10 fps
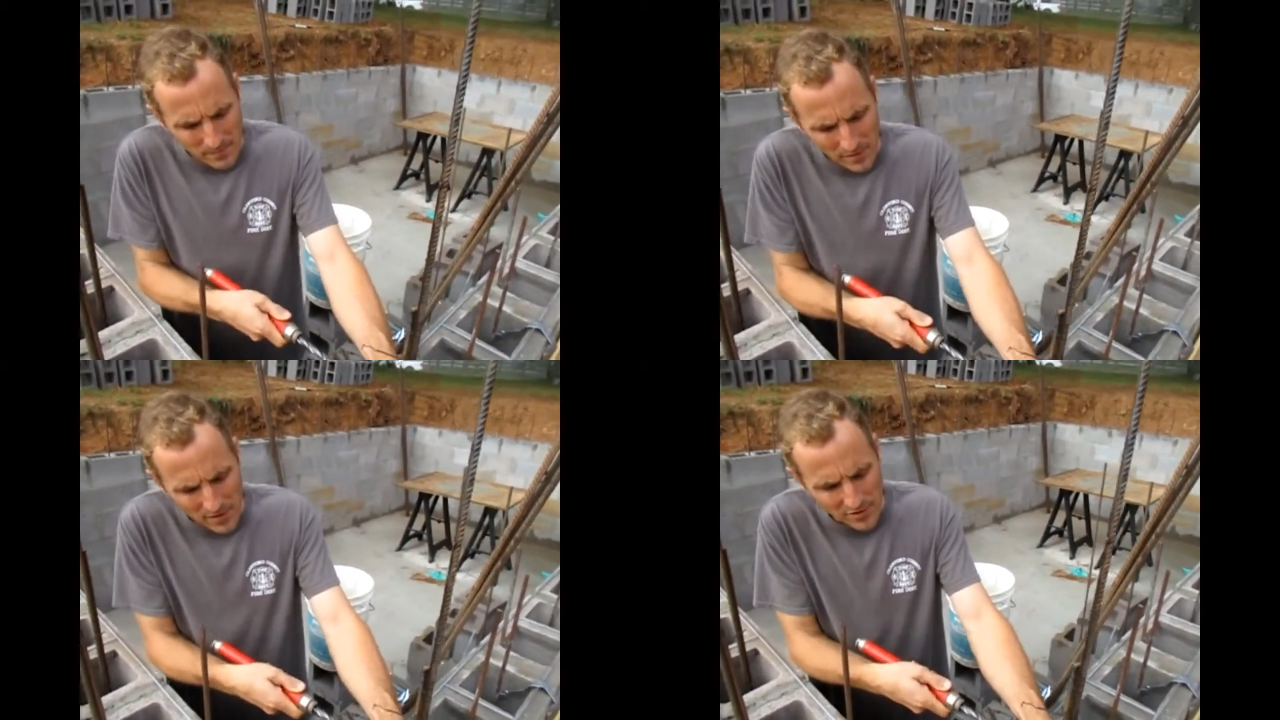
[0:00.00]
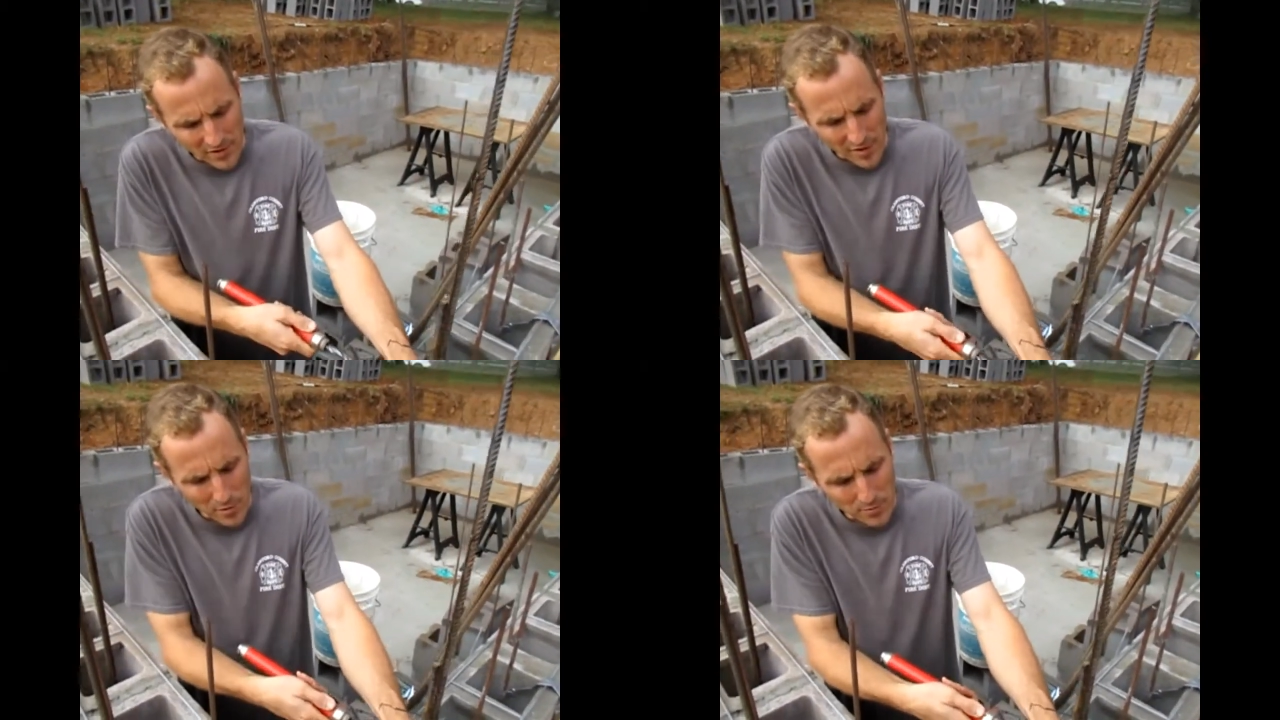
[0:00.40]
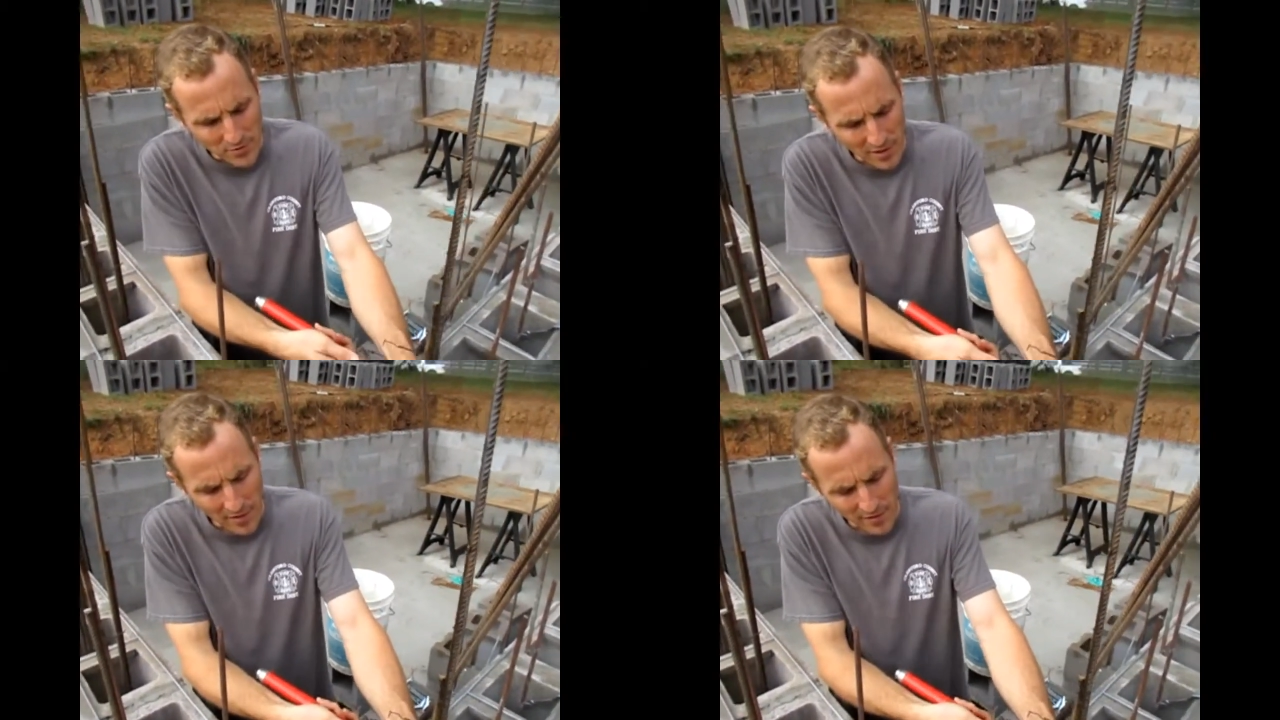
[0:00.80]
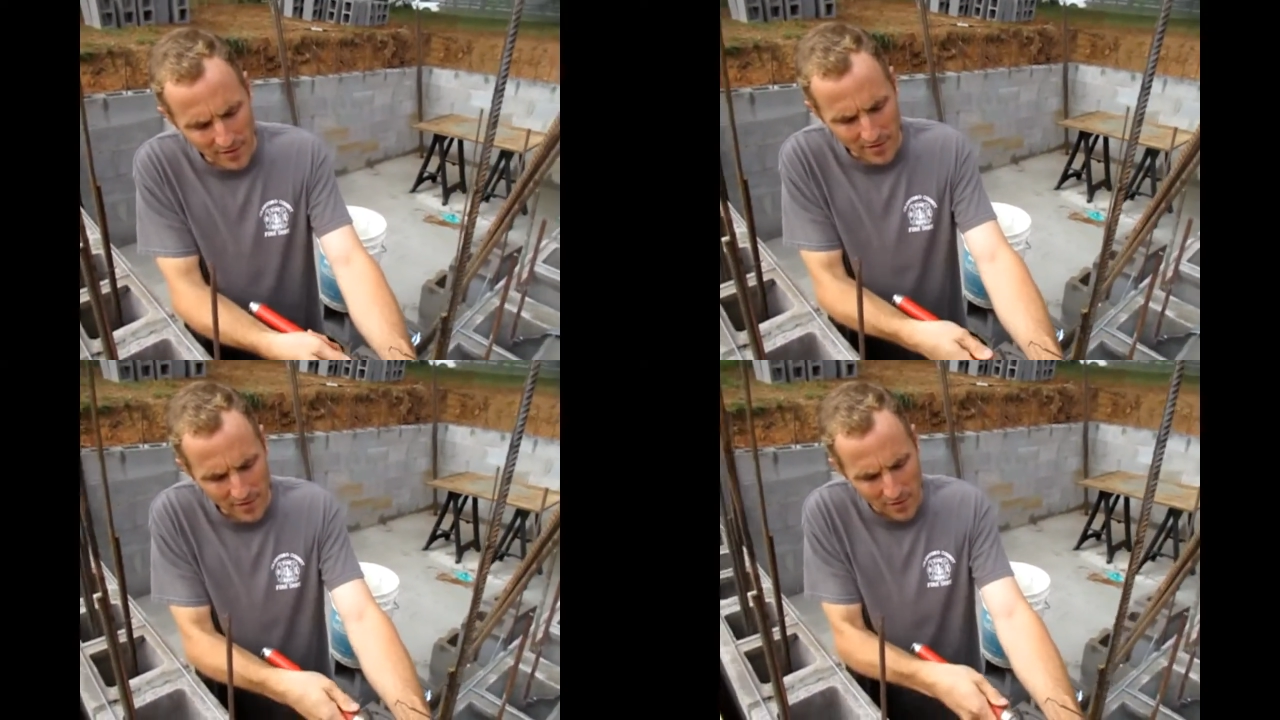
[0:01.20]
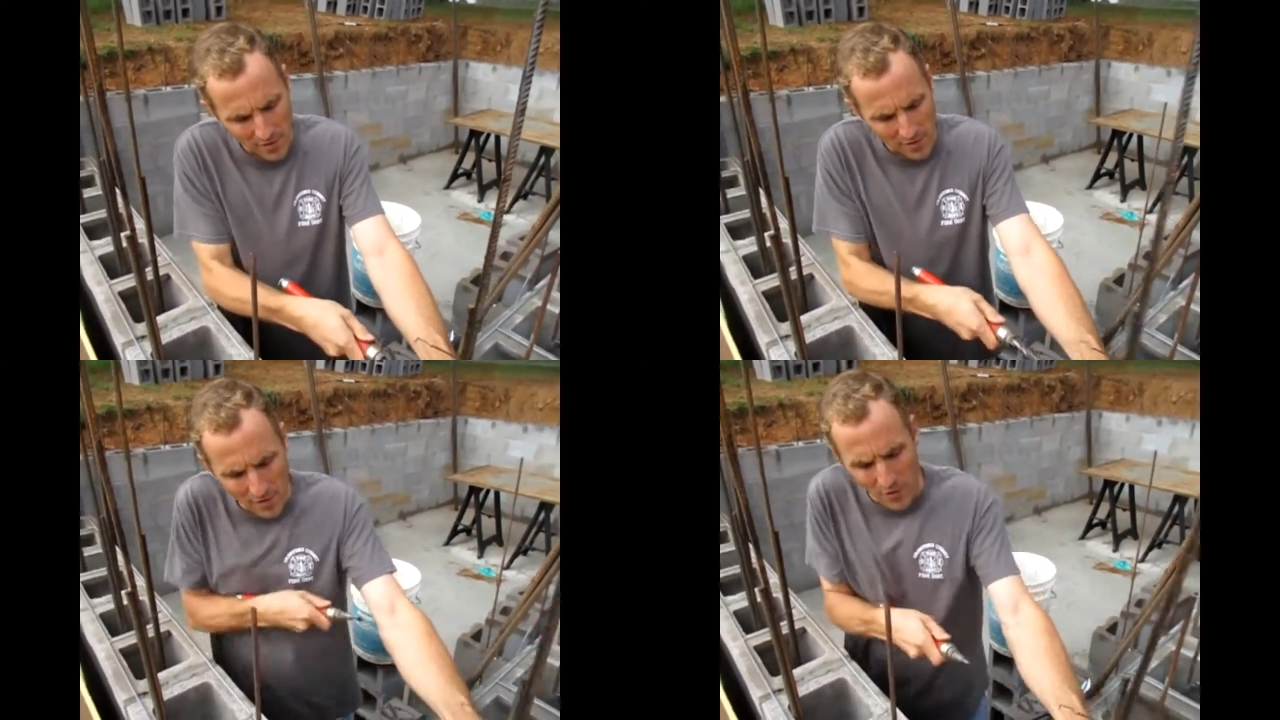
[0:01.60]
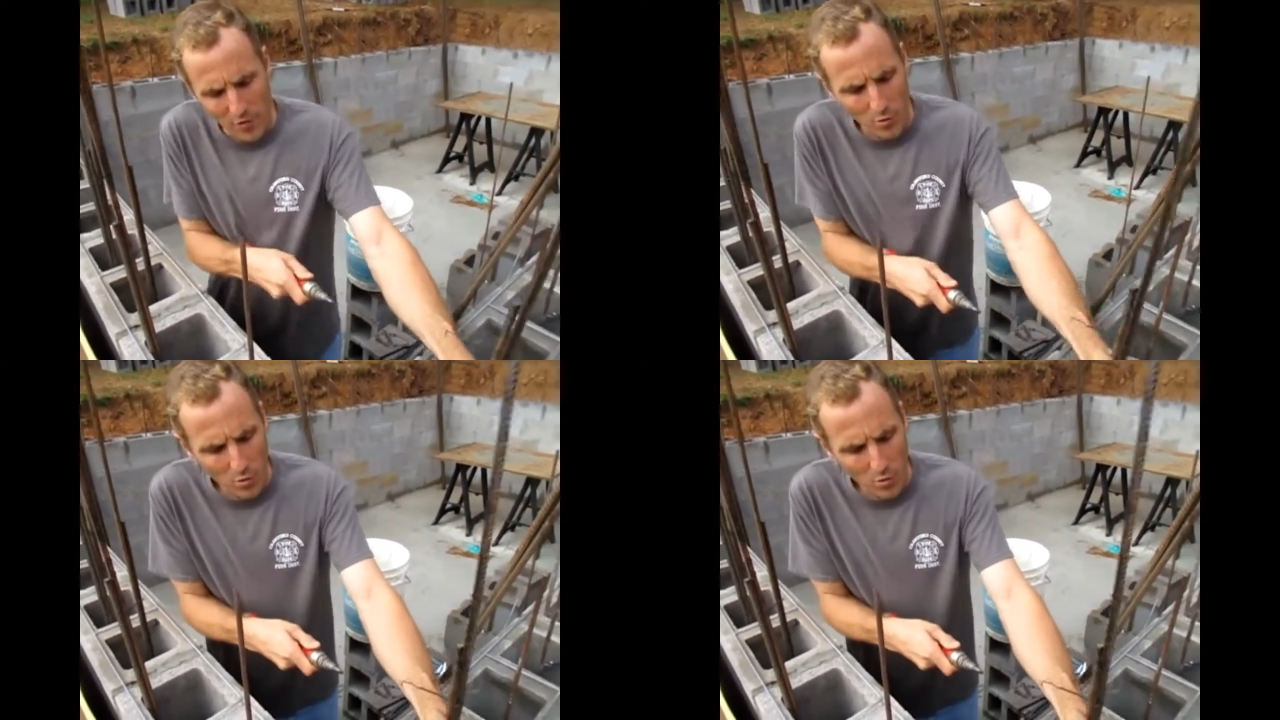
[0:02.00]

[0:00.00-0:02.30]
because that helps tie in the